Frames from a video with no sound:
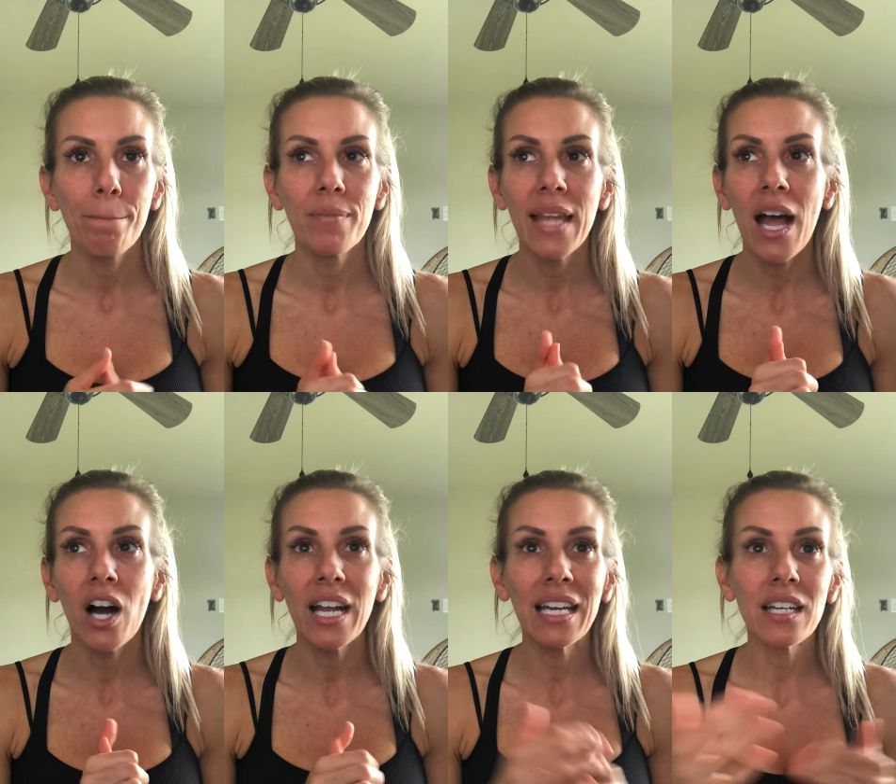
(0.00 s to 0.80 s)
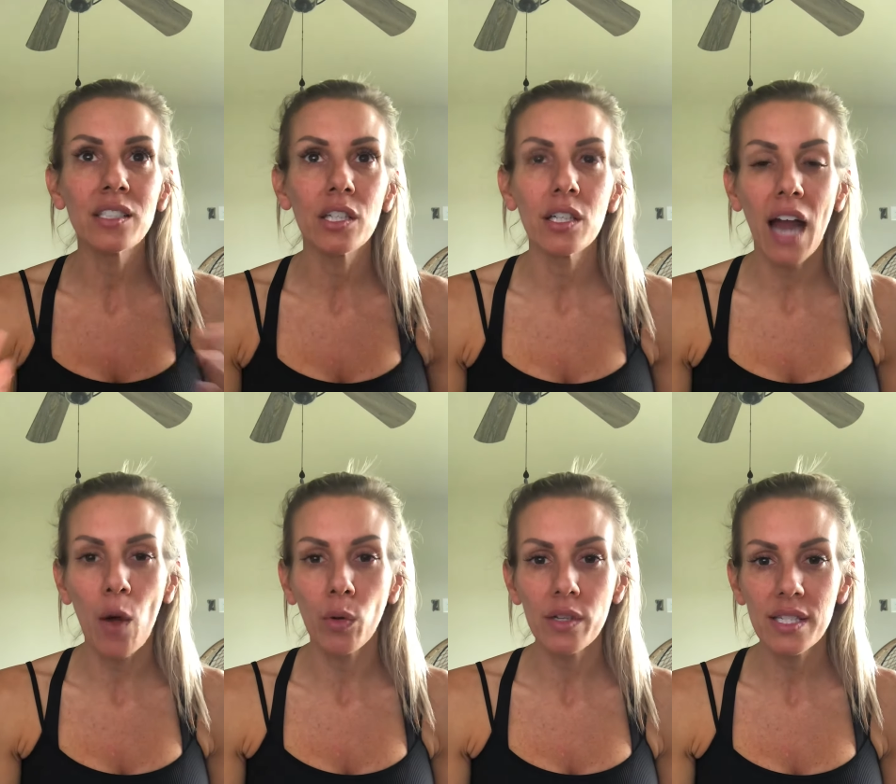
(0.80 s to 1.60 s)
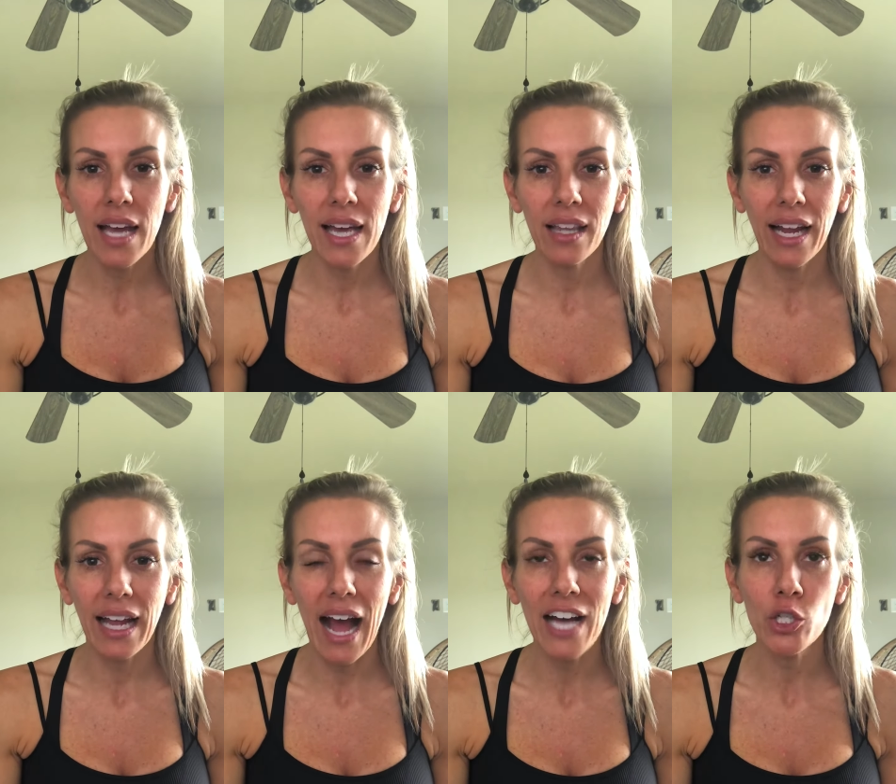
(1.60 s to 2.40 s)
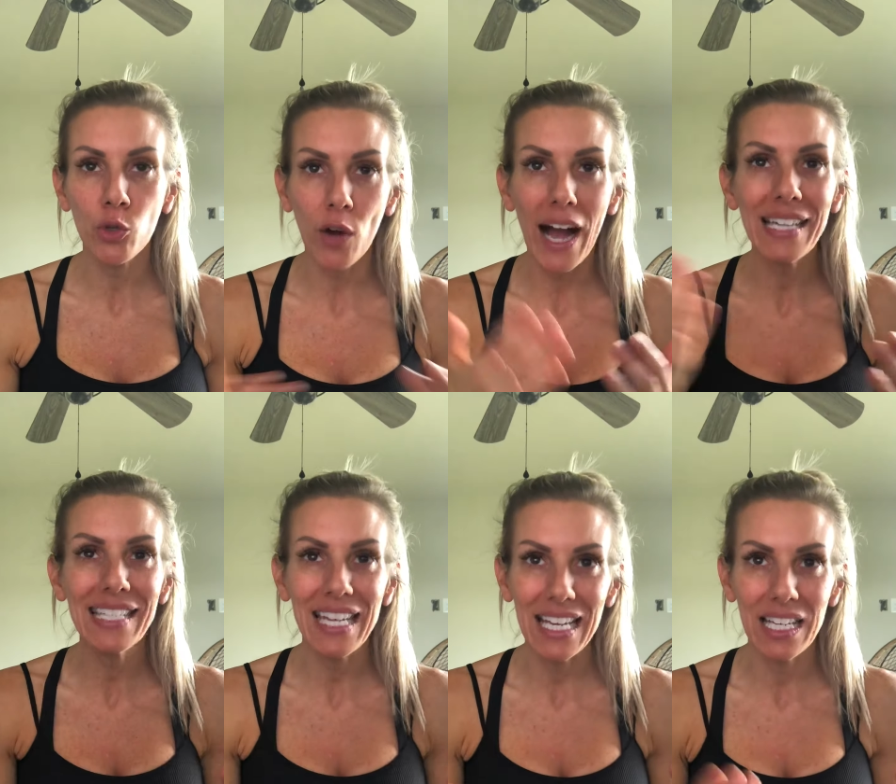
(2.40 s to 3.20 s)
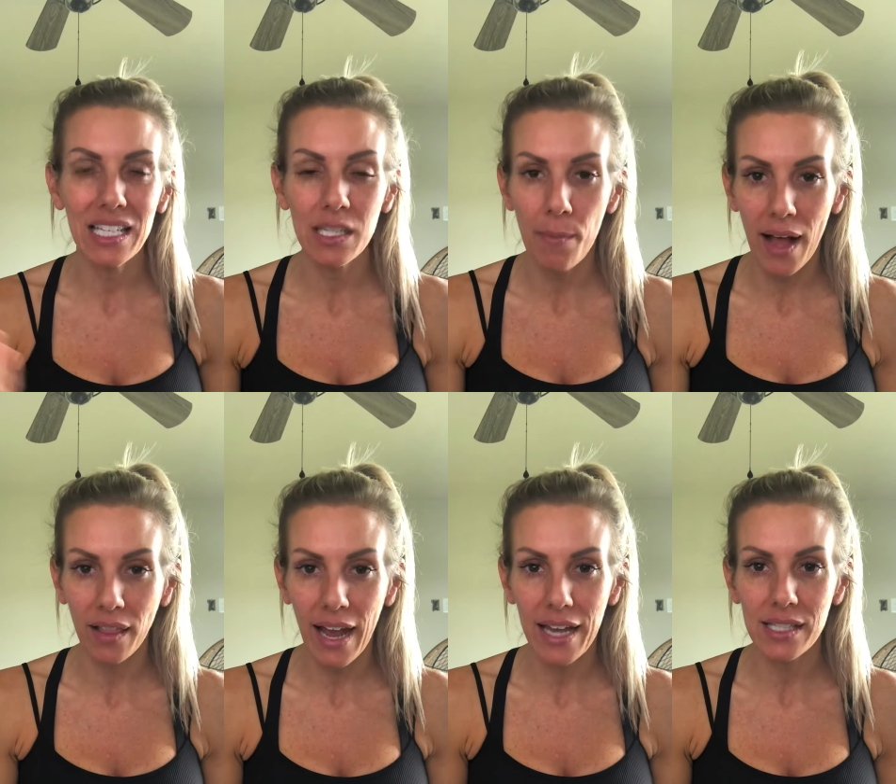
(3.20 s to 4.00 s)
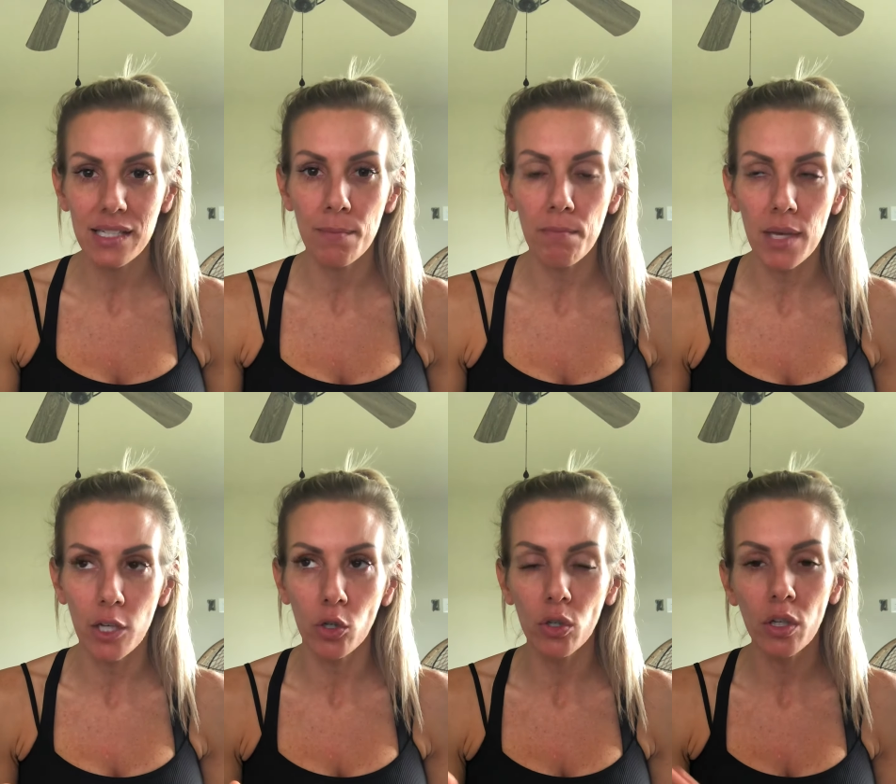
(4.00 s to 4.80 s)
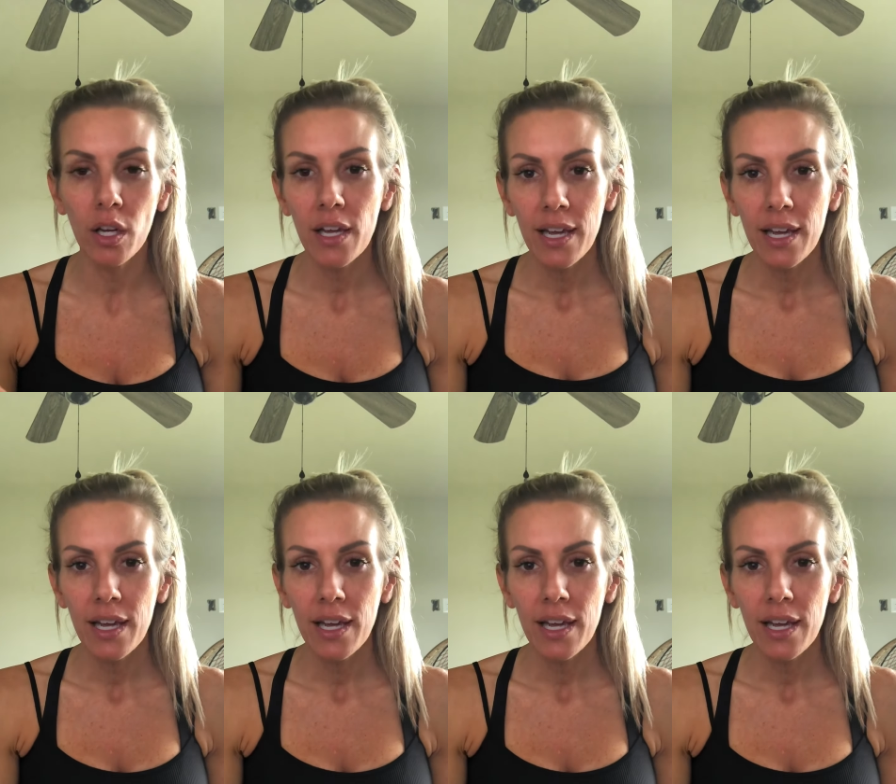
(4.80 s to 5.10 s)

Now, it is good, I will say, like, I try to end my last meal